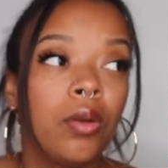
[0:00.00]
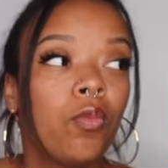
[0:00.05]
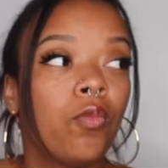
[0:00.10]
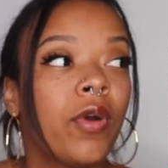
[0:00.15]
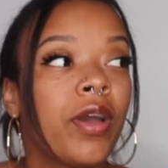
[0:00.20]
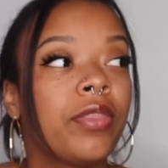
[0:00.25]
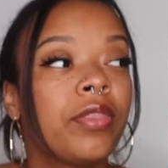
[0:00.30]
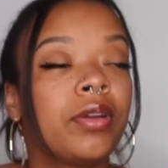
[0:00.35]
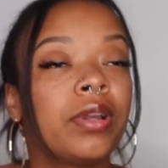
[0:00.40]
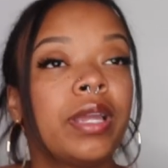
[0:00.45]

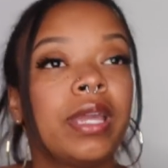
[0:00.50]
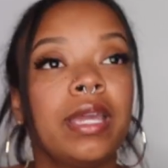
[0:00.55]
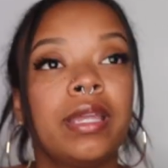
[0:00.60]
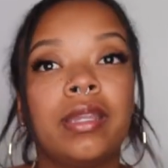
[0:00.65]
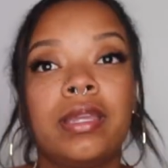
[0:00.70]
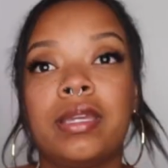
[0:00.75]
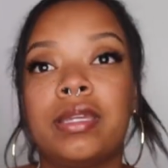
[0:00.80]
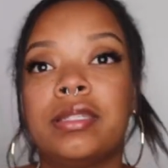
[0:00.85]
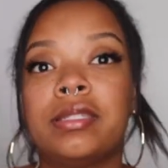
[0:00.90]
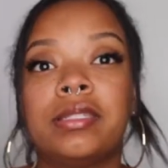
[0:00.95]
whether
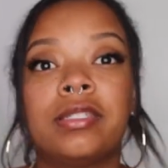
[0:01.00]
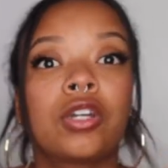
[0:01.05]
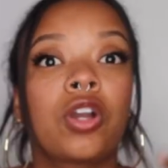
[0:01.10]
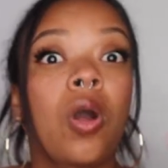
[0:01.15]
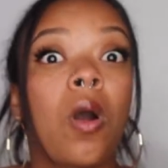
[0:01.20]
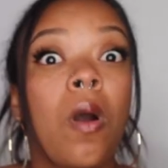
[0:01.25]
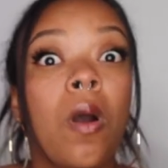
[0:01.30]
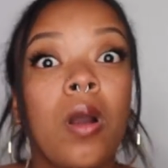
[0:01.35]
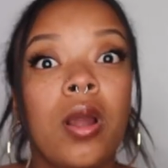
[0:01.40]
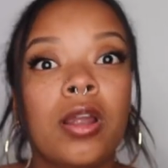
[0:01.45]
it is the
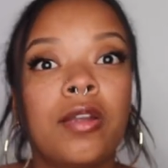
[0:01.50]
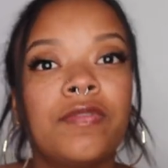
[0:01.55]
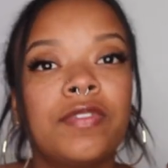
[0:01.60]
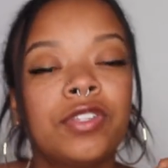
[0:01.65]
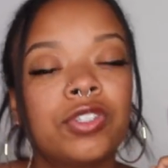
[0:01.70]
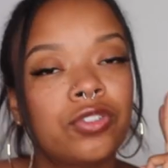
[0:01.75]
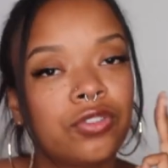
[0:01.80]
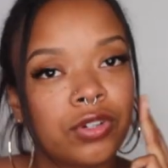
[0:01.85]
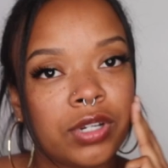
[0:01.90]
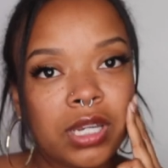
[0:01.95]
car of
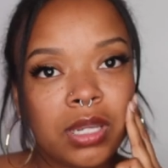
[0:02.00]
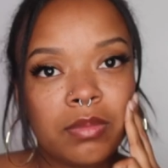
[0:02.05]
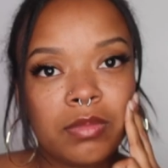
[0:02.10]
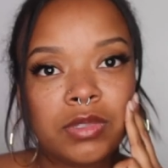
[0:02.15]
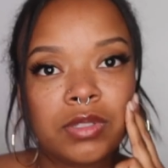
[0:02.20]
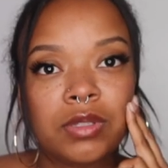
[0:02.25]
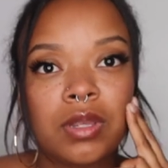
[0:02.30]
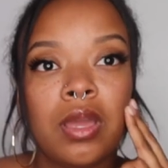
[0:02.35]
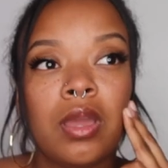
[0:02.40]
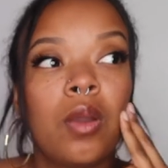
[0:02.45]
his
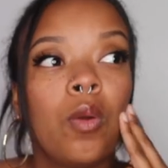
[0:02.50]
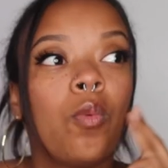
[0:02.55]
dreams.